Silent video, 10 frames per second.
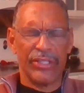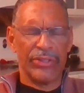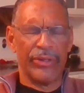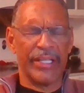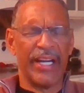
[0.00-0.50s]

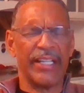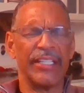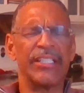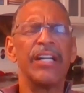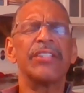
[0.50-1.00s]
Lord God, and
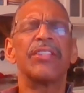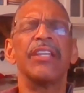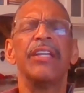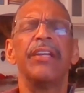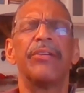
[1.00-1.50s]
touch the
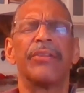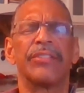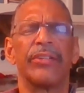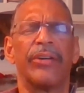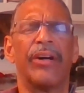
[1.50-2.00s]
hearers,
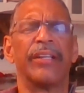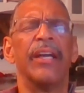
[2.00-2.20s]
Lord,